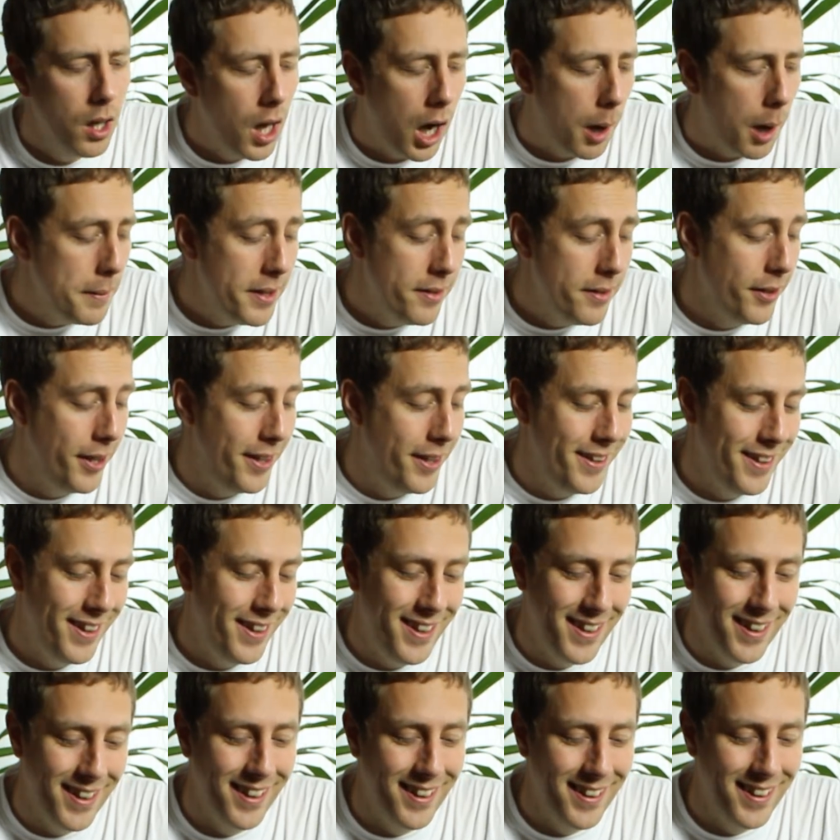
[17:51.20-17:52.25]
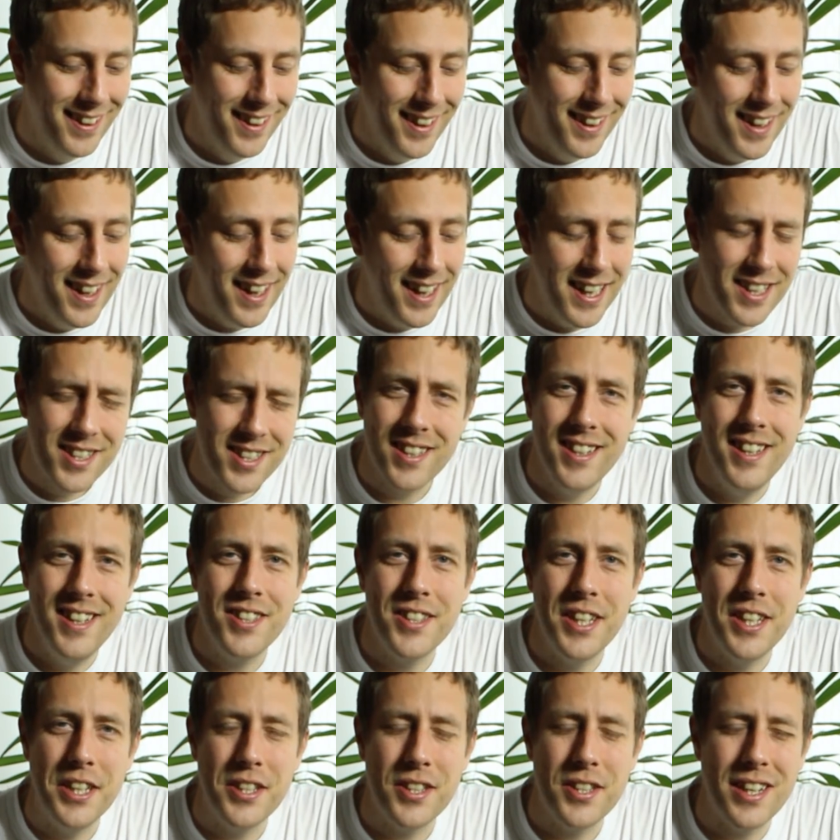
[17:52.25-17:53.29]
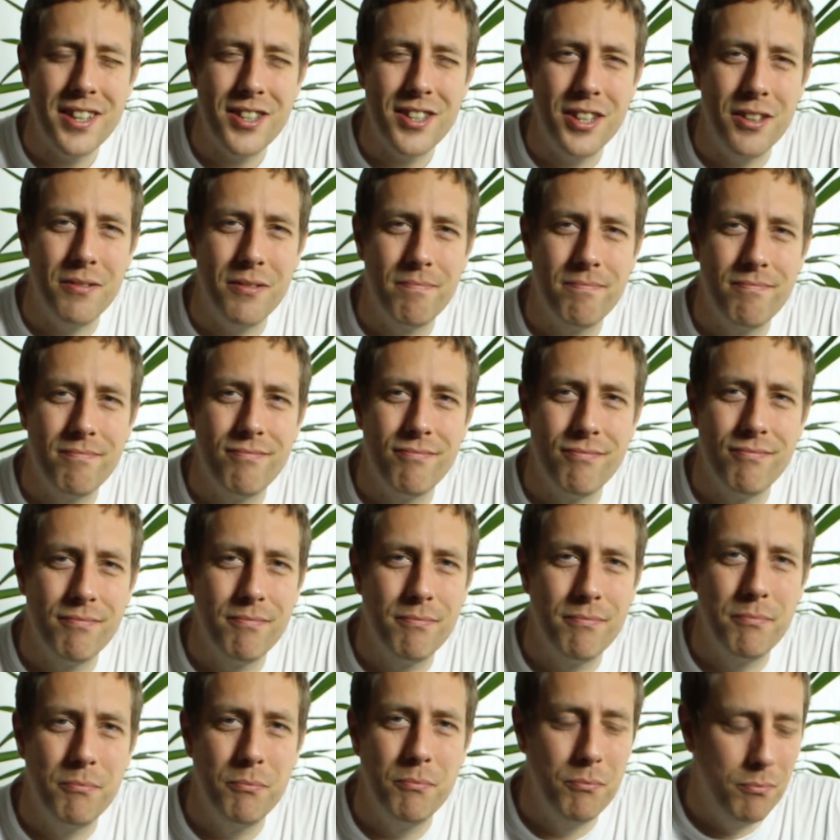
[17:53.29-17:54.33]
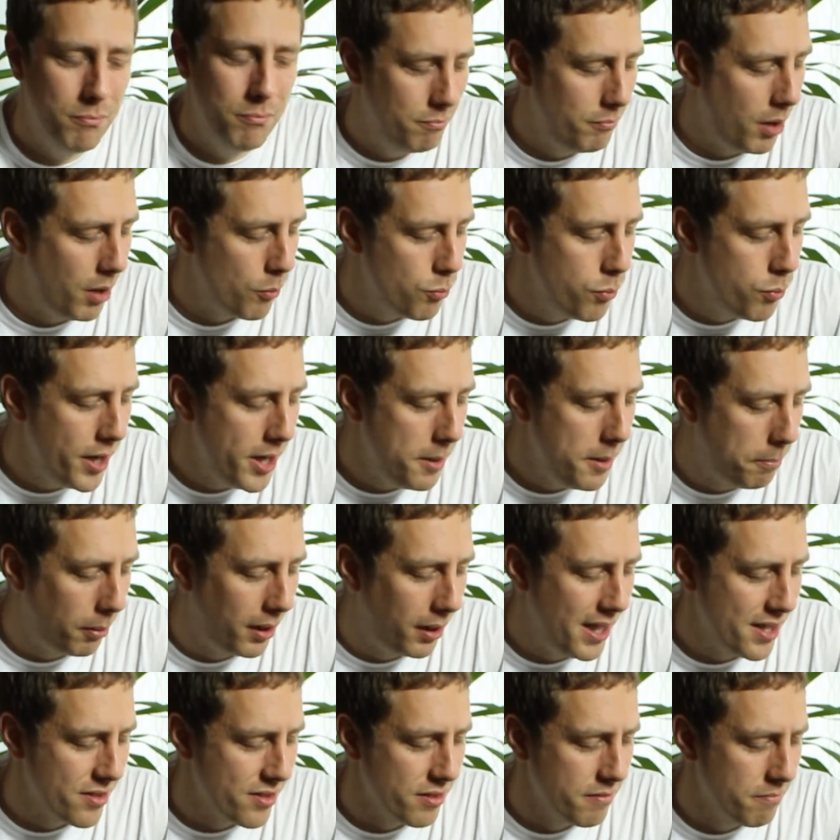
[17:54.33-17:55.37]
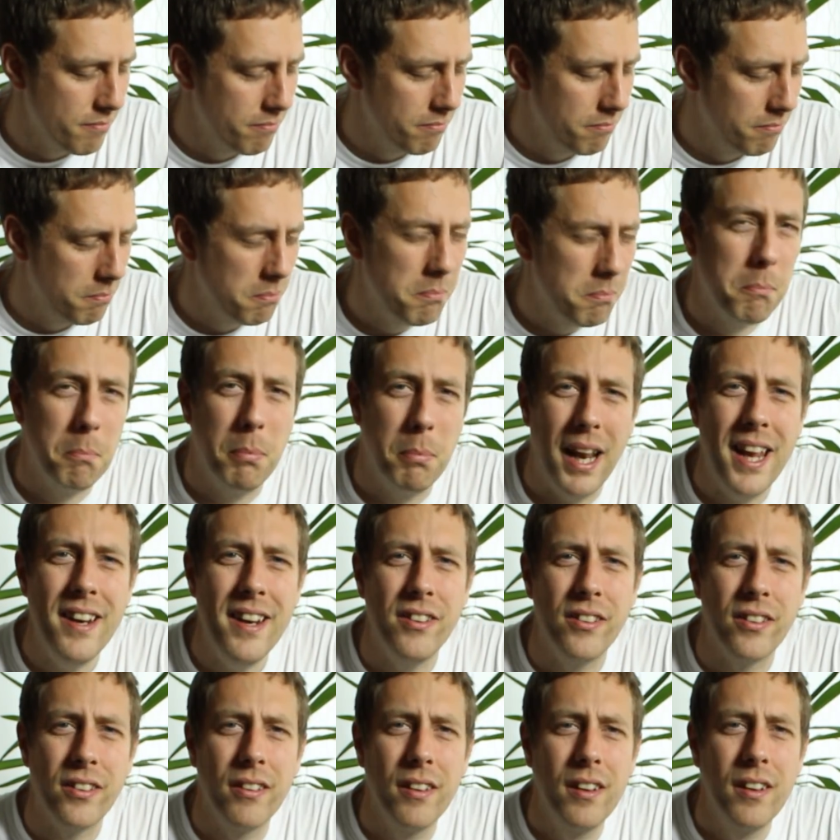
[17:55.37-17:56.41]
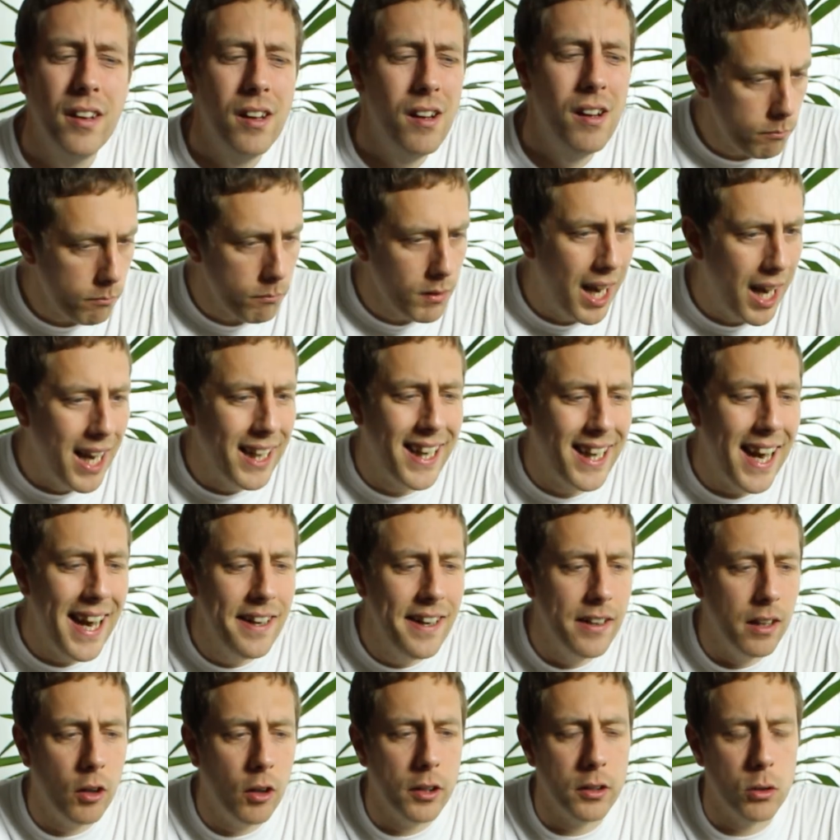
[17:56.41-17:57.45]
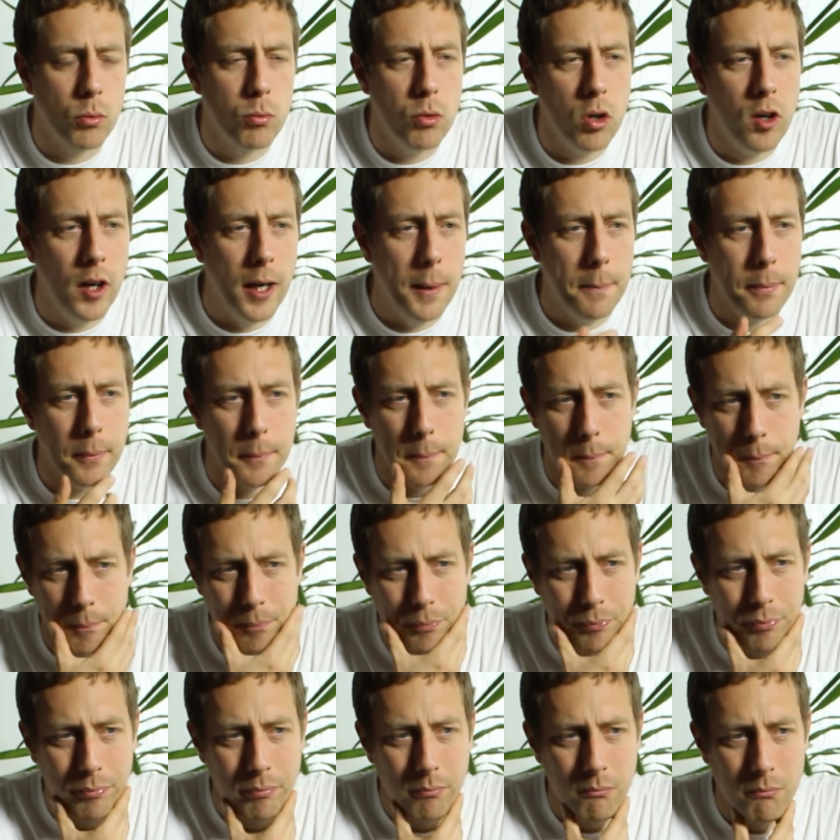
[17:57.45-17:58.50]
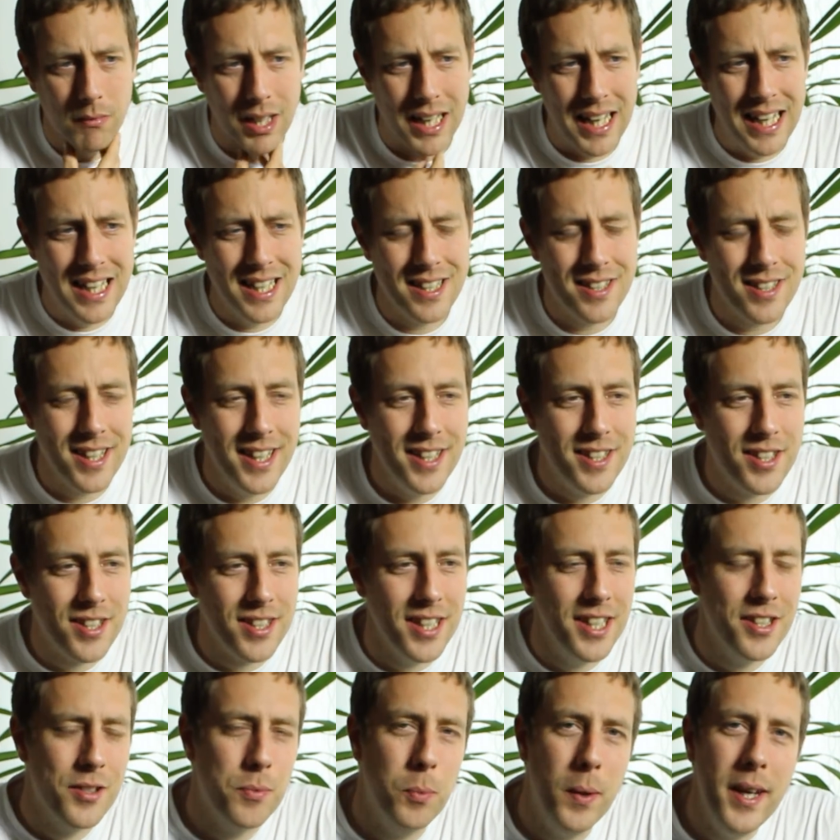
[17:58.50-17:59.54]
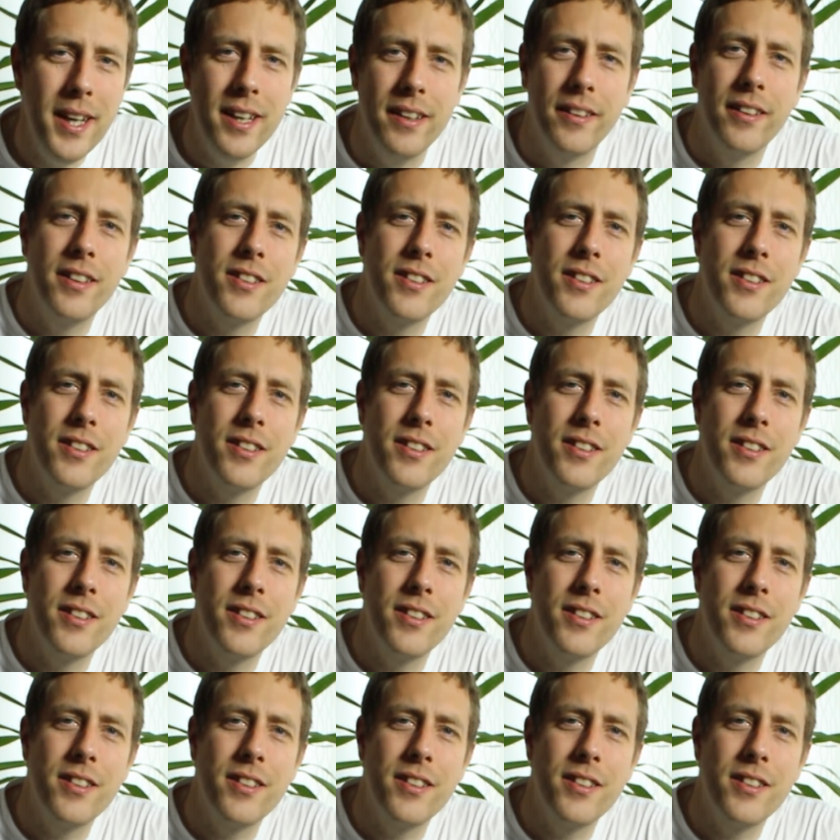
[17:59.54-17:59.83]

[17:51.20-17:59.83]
I mean, it's actually a really pleasant blend. Again, like the ripe, it's weird.